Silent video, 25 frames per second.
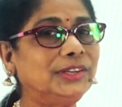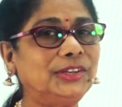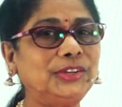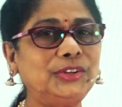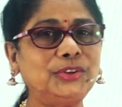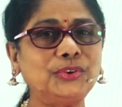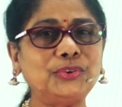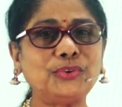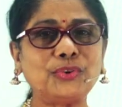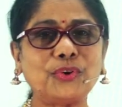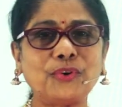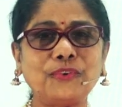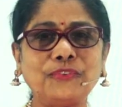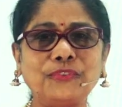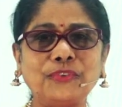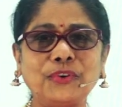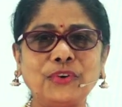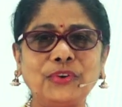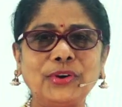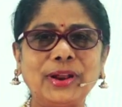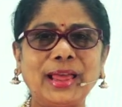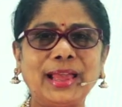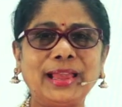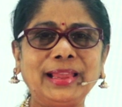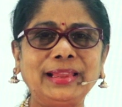Do you draw
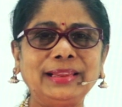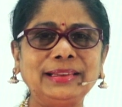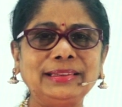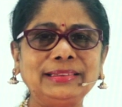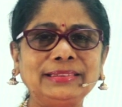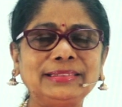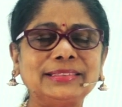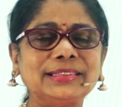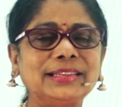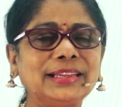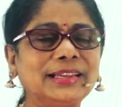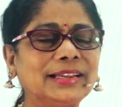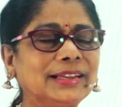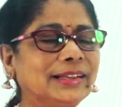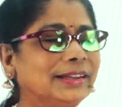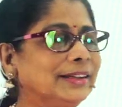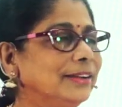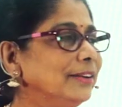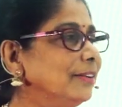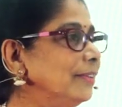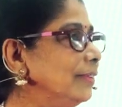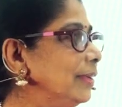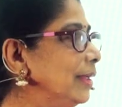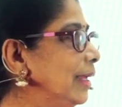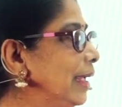4 lines?
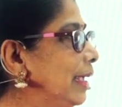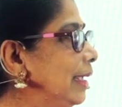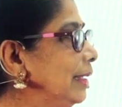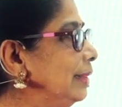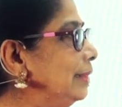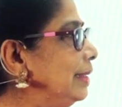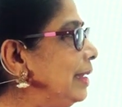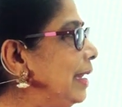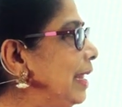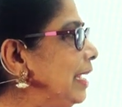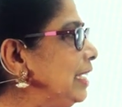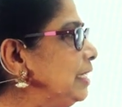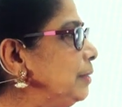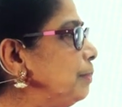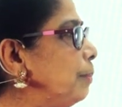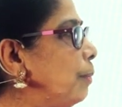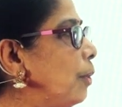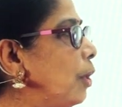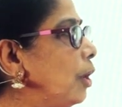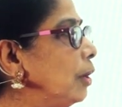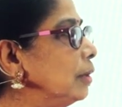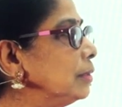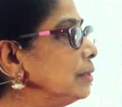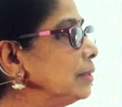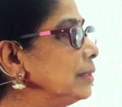Good. In the next
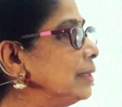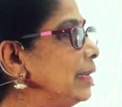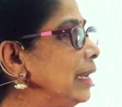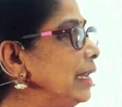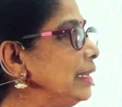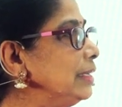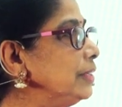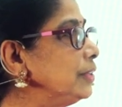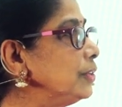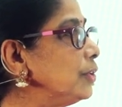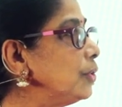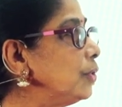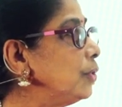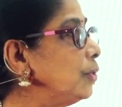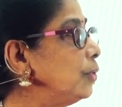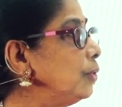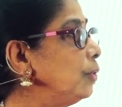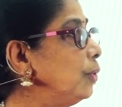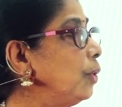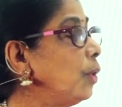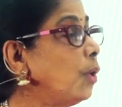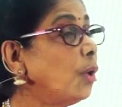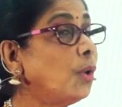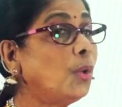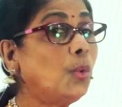box, let's
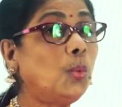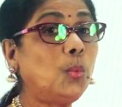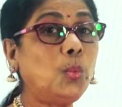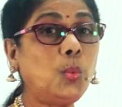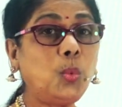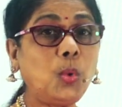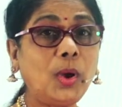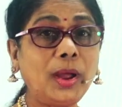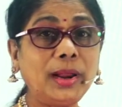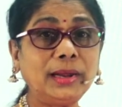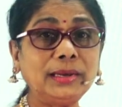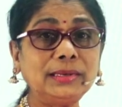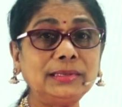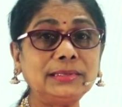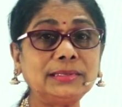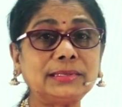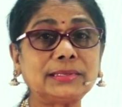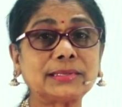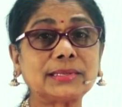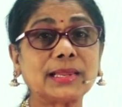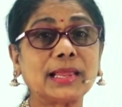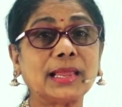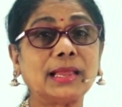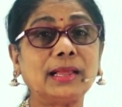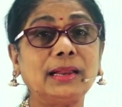draw one
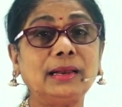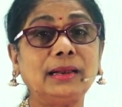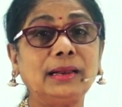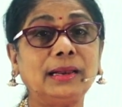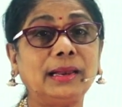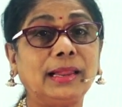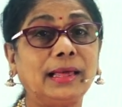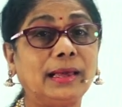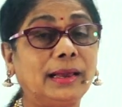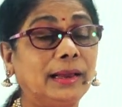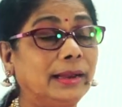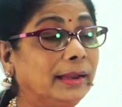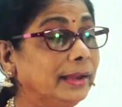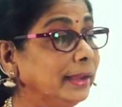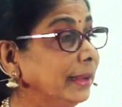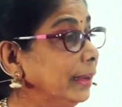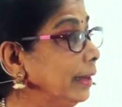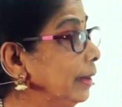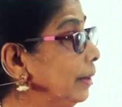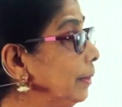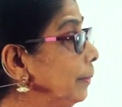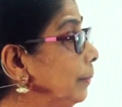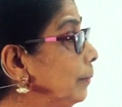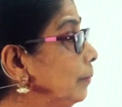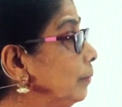single
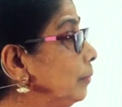line.